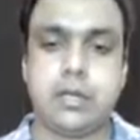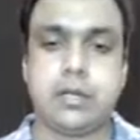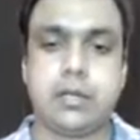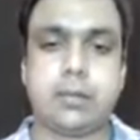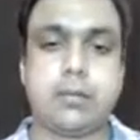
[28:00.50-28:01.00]

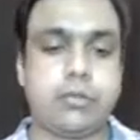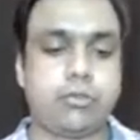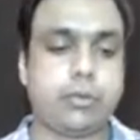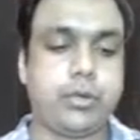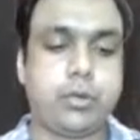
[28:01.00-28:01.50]
Let me
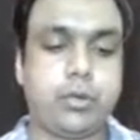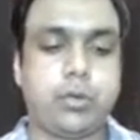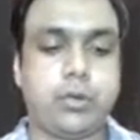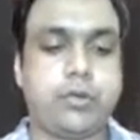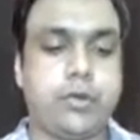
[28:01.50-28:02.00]
just show it to you
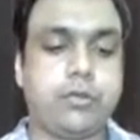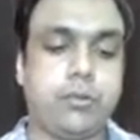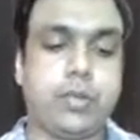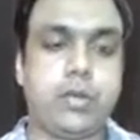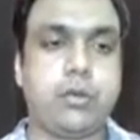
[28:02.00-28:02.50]
what
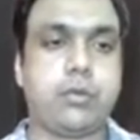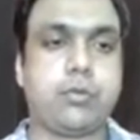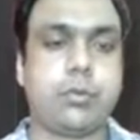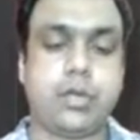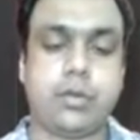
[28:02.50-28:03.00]
function we can use.
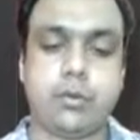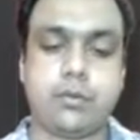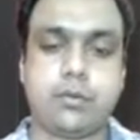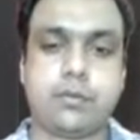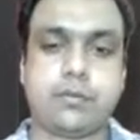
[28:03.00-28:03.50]
So we can
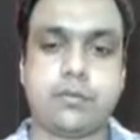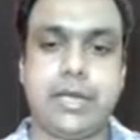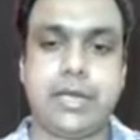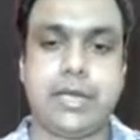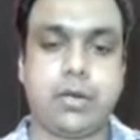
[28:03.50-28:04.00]
use this
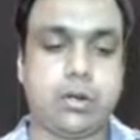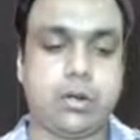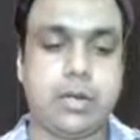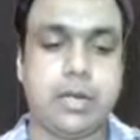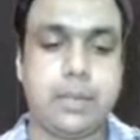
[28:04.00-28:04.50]

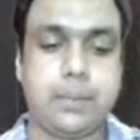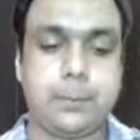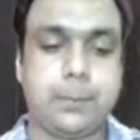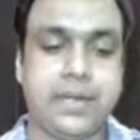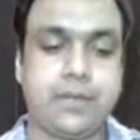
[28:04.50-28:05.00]

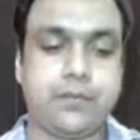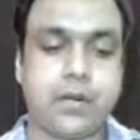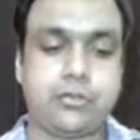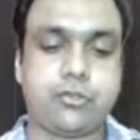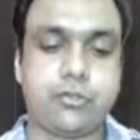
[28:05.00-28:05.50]
screen.blit
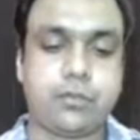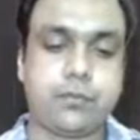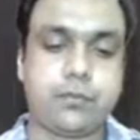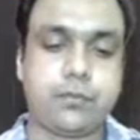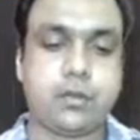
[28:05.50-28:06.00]
function.
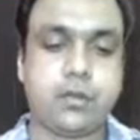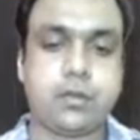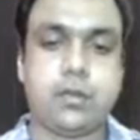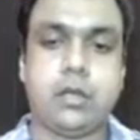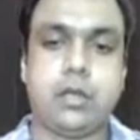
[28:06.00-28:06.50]

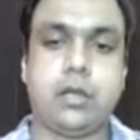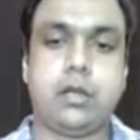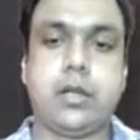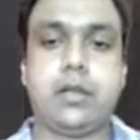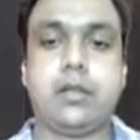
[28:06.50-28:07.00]

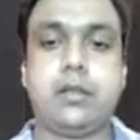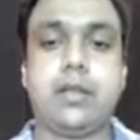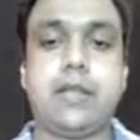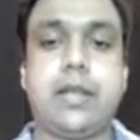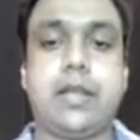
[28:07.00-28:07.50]
Right,
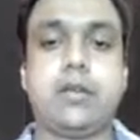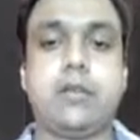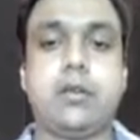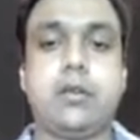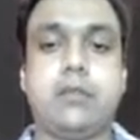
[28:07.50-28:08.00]
this lines
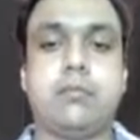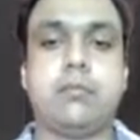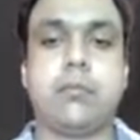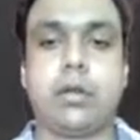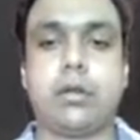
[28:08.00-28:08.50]

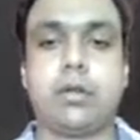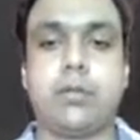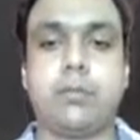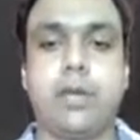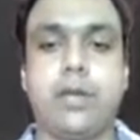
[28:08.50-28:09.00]
what
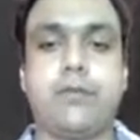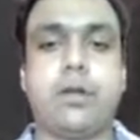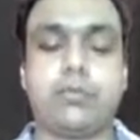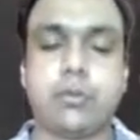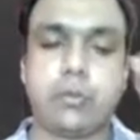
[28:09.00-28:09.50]
this blit
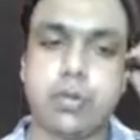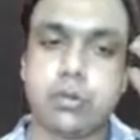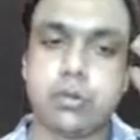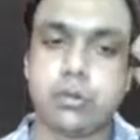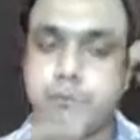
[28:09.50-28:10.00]
function will
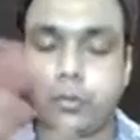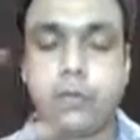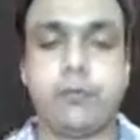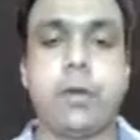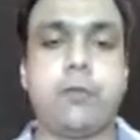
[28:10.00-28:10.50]
do, the
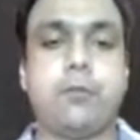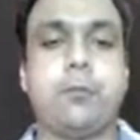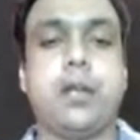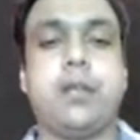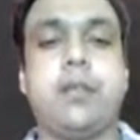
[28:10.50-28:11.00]
full form of
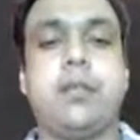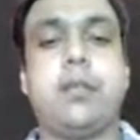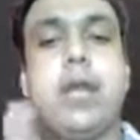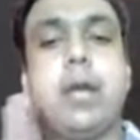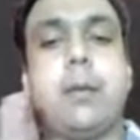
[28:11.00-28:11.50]
blit is
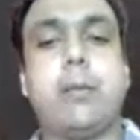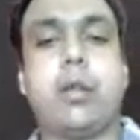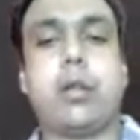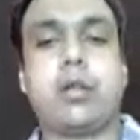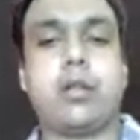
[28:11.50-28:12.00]

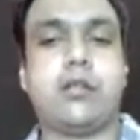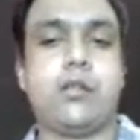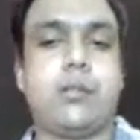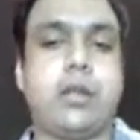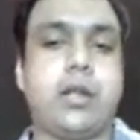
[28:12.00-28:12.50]
block
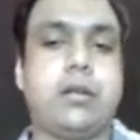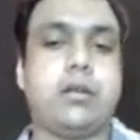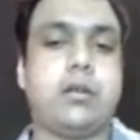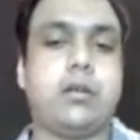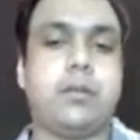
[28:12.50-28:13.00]
transfer, and
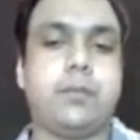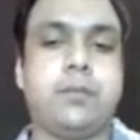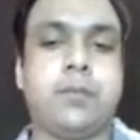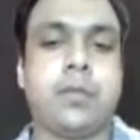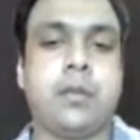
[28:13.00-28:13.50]

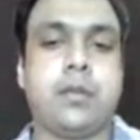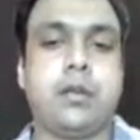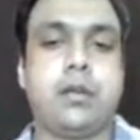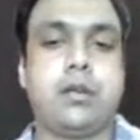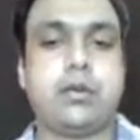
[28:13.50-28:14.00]

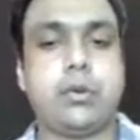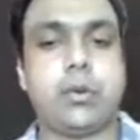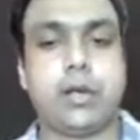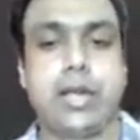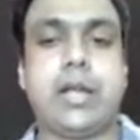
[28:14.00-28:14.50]
to
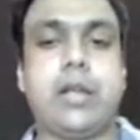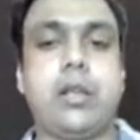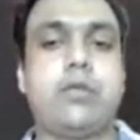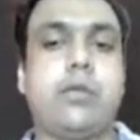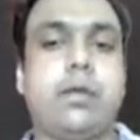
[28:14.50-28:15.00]
creating a
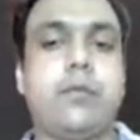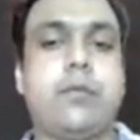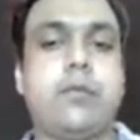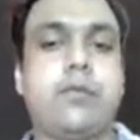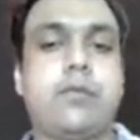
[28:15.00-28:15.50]
new
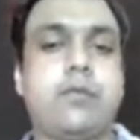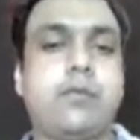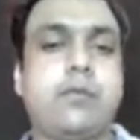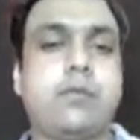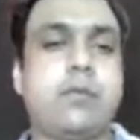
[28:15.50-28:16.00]

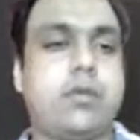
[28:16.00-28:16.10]
surface,